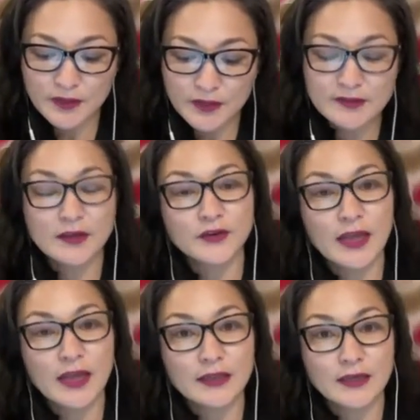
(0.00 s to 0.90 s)
Cassandra
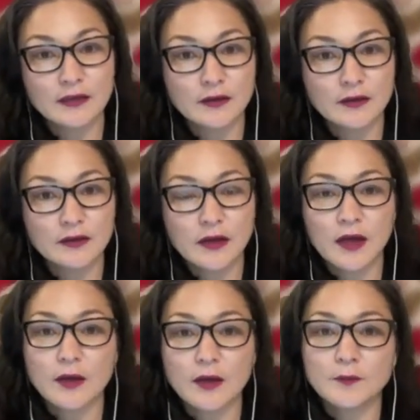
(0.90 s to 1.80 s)
Kelly,
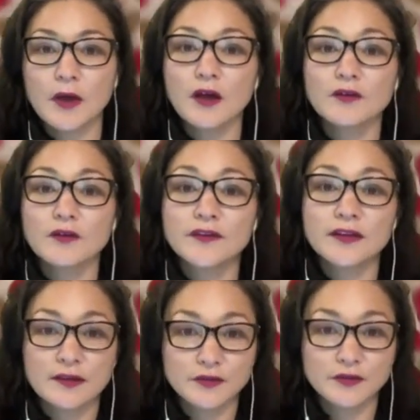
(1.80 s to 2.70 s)
of
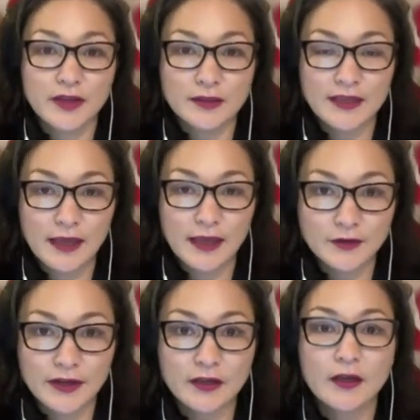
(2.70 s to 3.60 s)
Cassandra Kelly
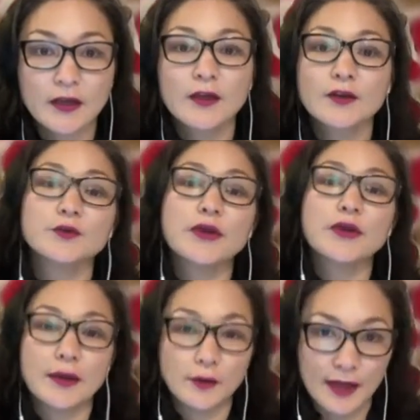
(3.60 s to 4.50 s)
Catering, who
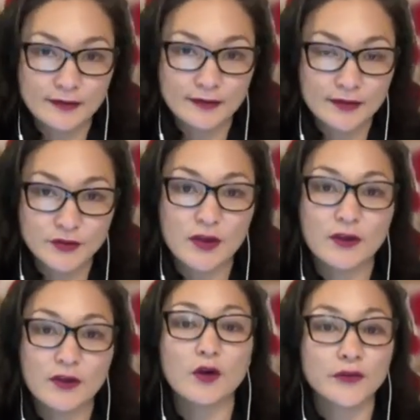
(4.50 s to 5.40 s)
now has this
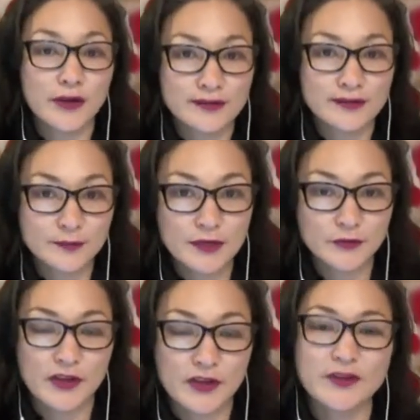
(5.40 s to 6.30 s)
truck over at Septentrio.